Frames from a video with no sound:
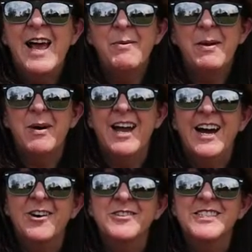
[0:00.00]
I'm at my
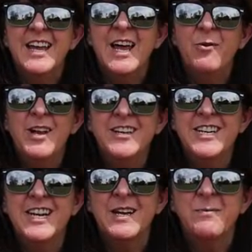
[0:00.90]
house and we are
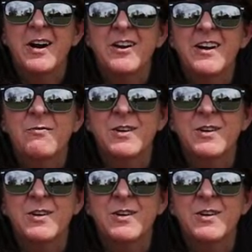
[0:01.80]
taking part